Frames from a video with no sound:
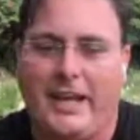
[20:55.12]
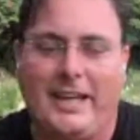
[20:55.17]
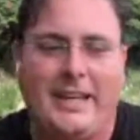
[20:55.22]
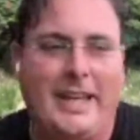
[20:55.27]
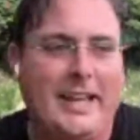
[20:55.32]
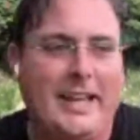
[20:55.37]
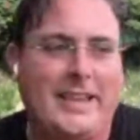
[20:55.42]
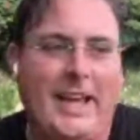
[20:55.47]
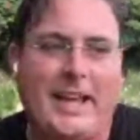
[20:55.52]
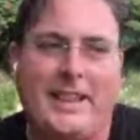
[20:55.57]

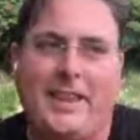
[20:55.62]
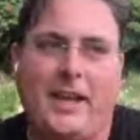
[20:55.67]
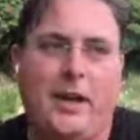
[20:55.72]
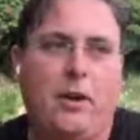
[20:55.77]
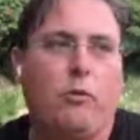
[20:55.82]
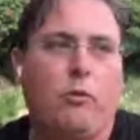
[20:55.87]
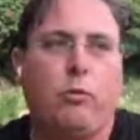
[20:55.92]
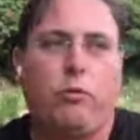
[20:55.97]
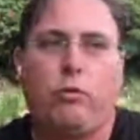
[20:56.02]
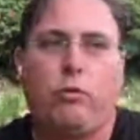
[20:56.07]
get that thing
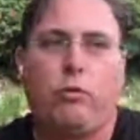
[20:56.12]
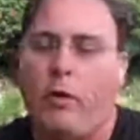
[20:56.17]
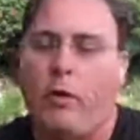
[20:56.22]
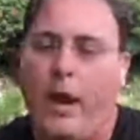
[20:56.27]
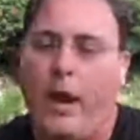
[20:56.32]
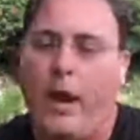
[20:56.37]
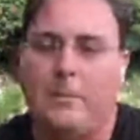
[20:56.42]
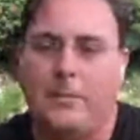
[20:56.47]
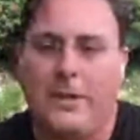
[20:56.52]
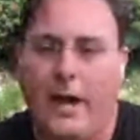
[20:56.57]

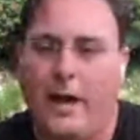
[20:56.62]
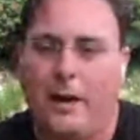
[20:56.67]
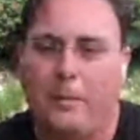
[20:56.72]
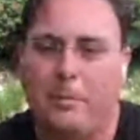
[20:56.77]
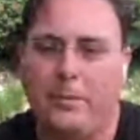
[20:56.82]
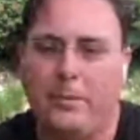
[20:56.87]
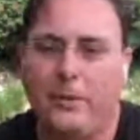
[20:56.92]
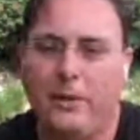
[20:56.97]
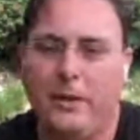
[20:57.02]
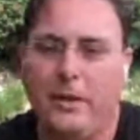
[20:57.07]
rammed up
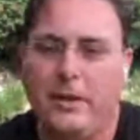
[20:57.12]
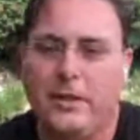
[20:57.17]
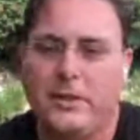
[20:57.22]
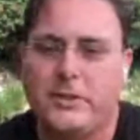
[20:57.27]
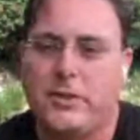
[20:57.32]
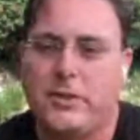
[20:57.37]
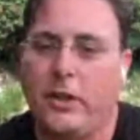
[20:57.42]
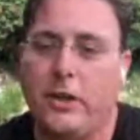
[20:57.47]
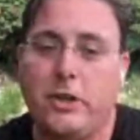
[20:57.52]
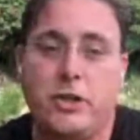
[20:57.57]

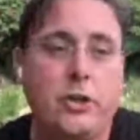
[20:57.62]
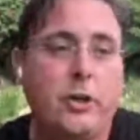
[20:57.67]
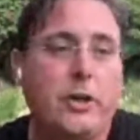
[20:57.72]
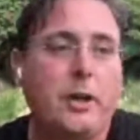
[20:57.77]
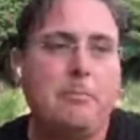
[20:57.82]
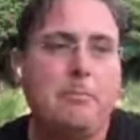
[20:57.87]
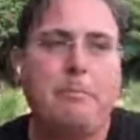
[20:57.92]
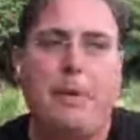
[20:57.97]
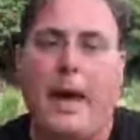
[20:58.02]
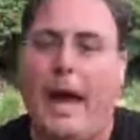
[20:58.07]
so that you
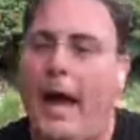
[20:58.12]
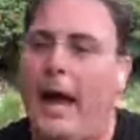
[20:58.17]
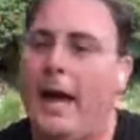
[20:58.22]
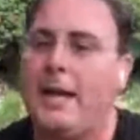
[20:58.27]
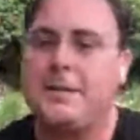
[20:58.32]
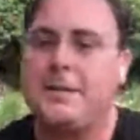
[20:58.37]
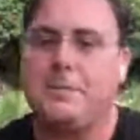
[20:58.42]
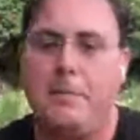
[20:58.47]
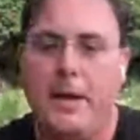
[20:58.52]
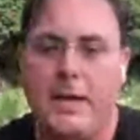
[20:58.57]
can
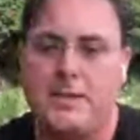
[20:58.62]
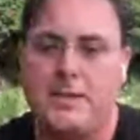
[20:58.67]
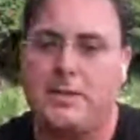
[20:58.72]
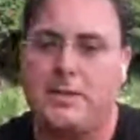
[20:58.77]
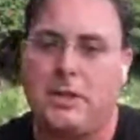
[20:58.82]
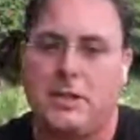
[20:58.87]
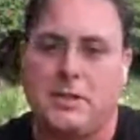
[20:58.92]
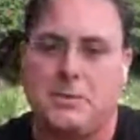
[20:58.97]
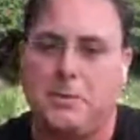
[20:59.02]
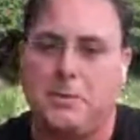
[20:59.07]
pass
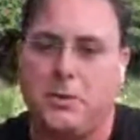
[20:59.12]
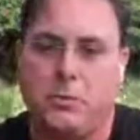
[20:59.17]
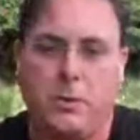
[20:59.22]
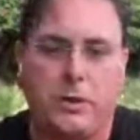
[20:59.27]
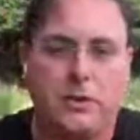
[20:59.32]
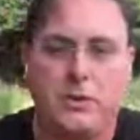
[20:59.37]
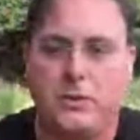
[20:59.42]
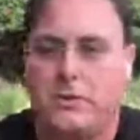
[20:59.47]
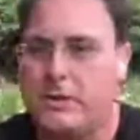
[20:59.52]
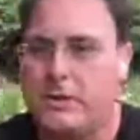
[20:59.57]
messages between
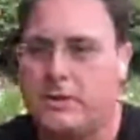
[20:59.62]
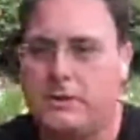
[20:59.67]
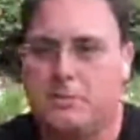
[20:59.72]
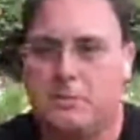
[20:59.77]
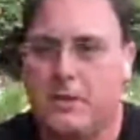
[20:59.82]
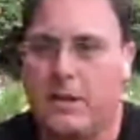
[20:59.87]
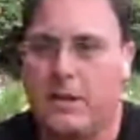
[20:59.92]
two systems that